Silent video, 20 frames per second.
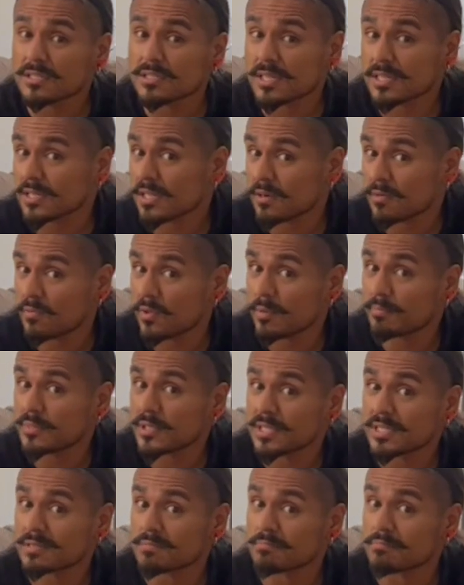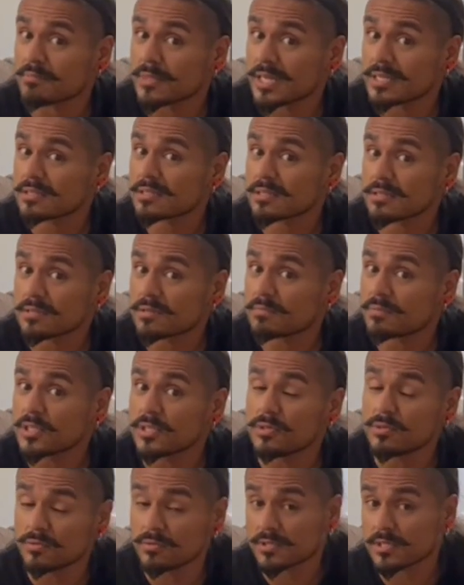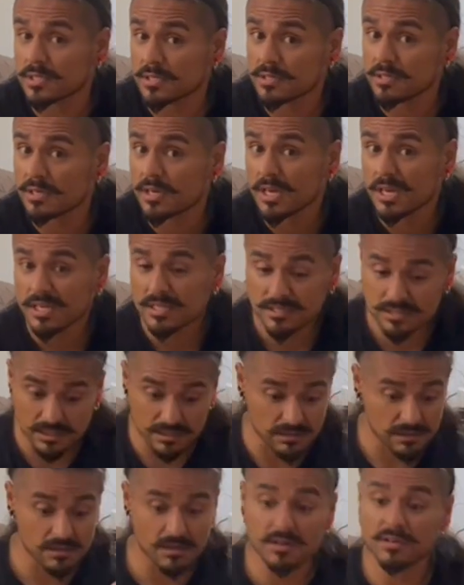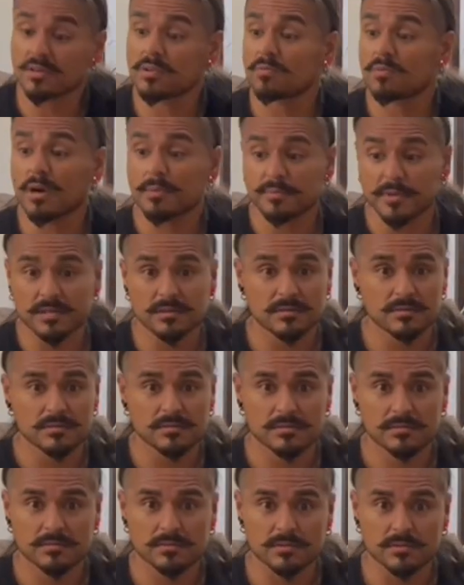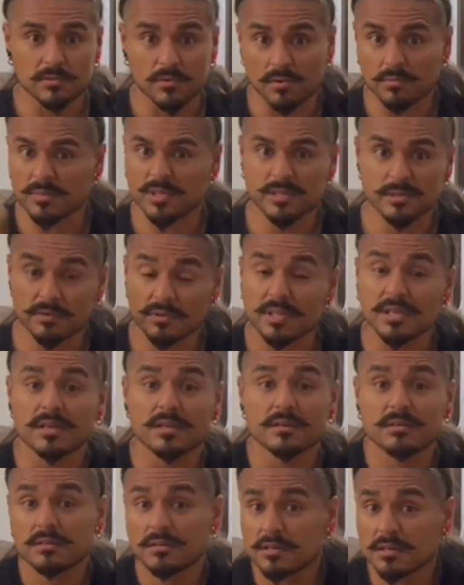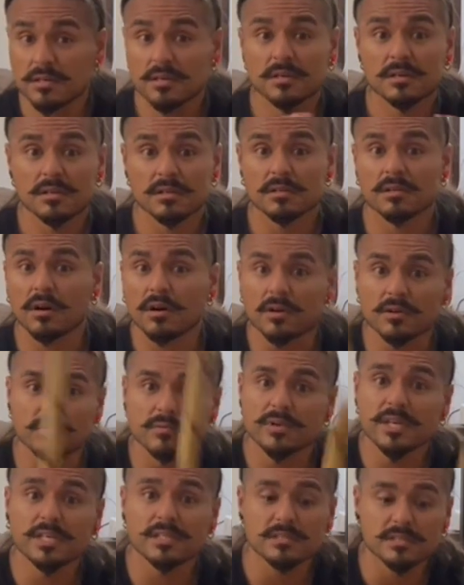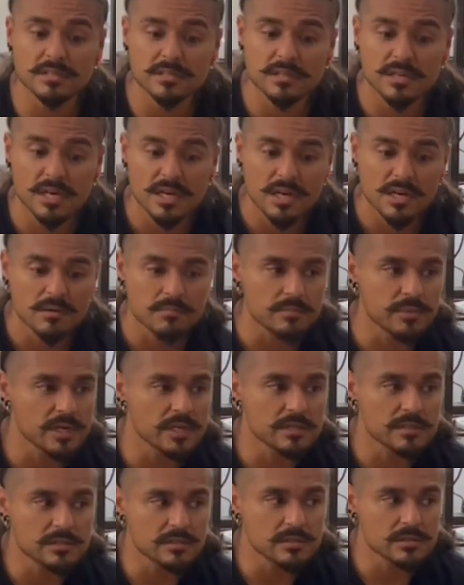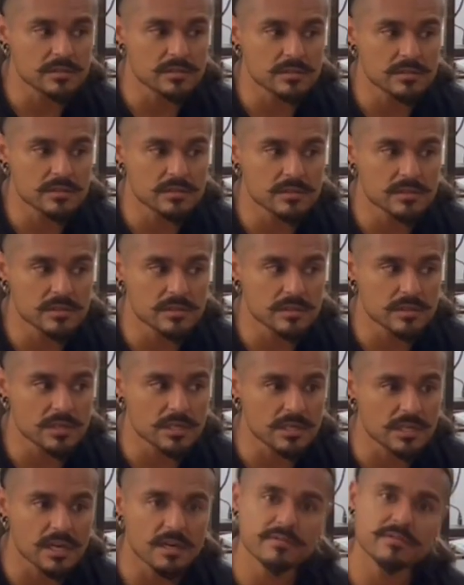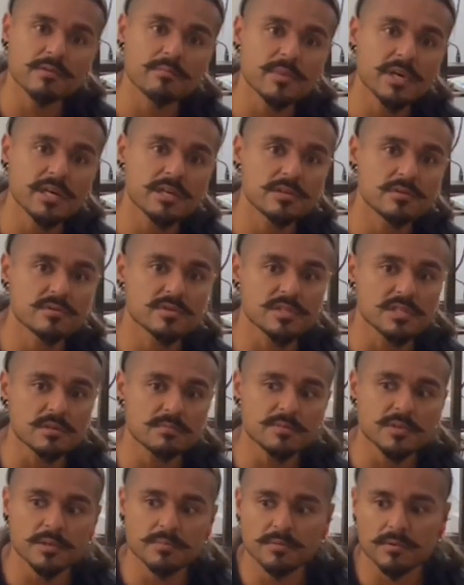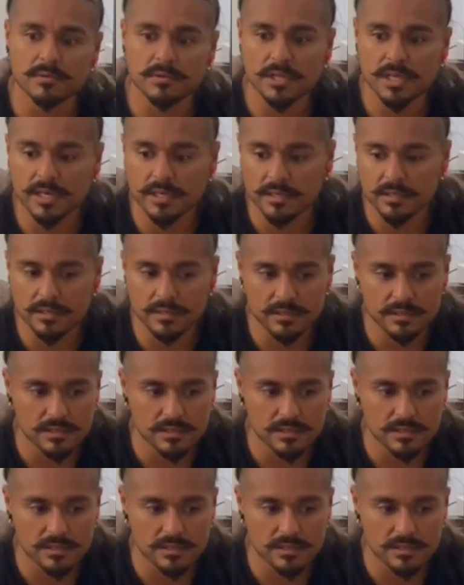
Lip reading: that that weapon is meant to be used in. Say a longer weapon, normally you think longer range. But in FMA, you see people like